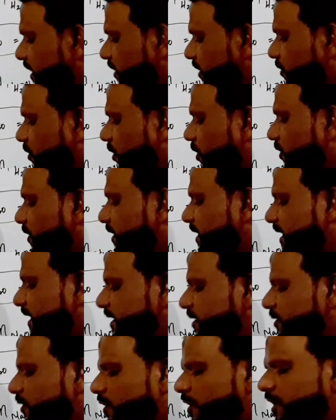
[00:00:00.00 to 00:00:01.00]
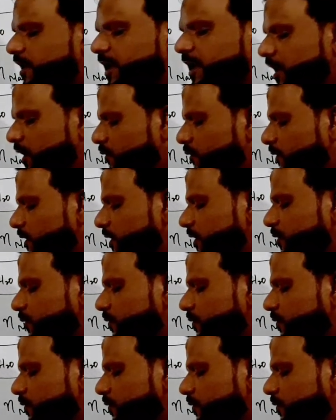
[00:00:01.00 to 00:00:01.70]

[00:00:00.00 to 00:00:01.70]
congruent or equal